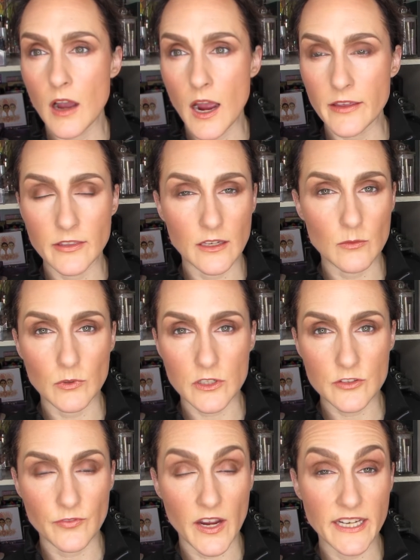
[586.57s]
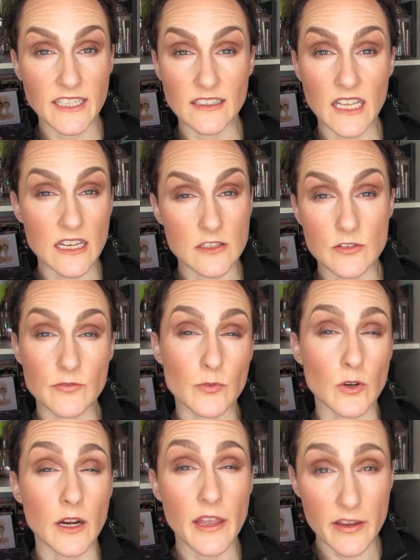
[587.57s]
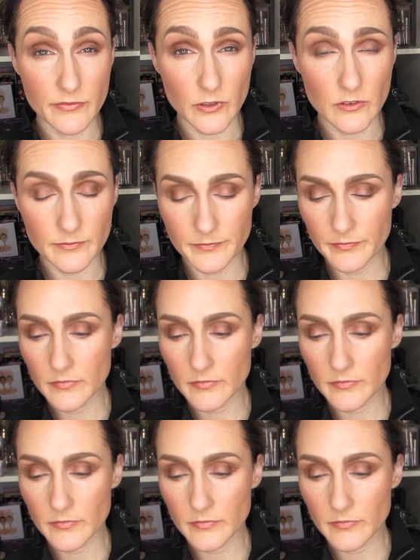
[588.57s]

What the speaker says: I think it works fine. It lasts forever.